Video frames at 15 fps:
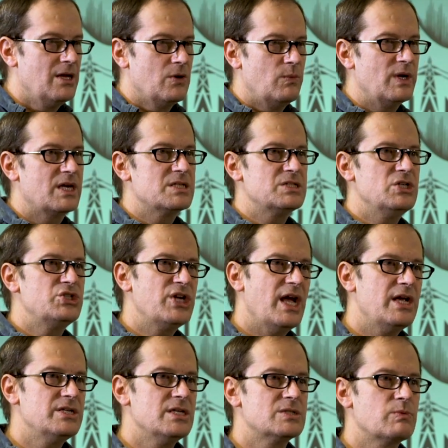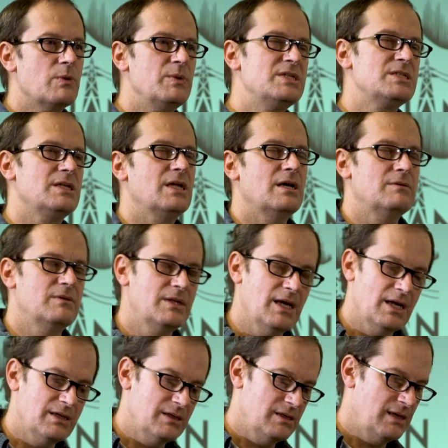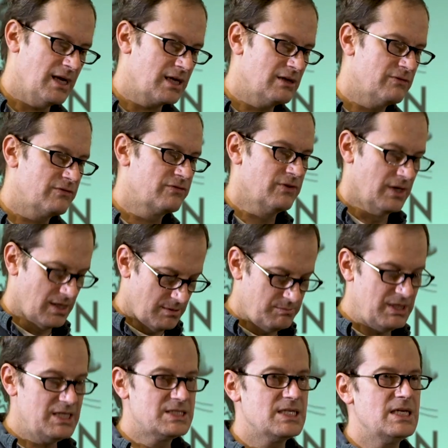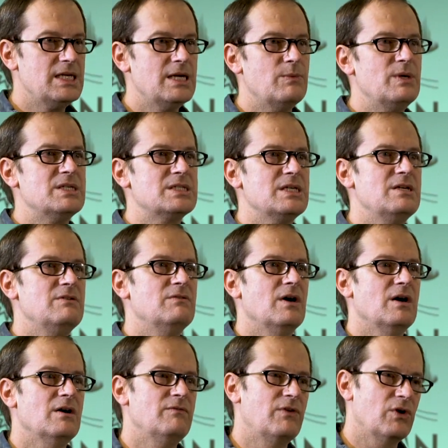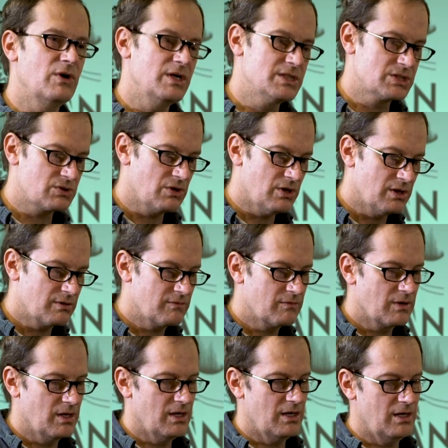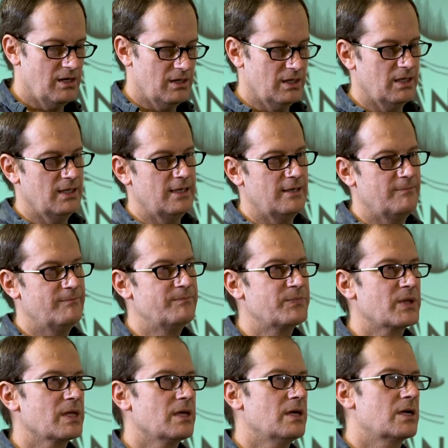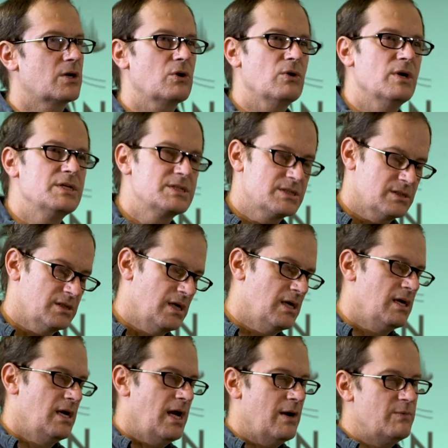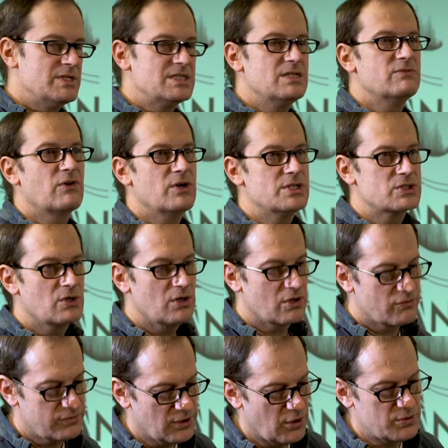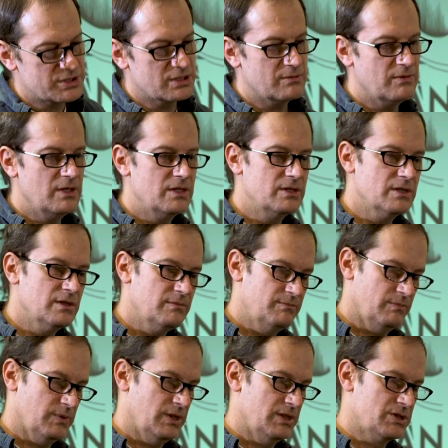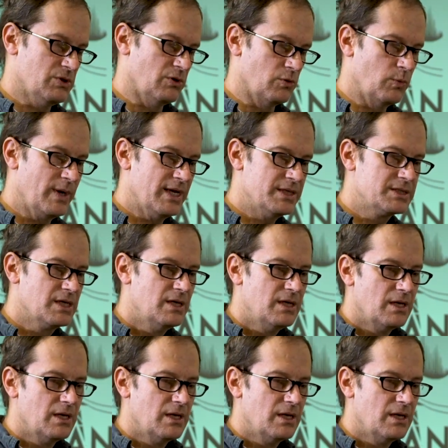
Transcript: We can see changes when we see that negative BZ, and we see very strong currents, and we see very strong flows in the solar wind.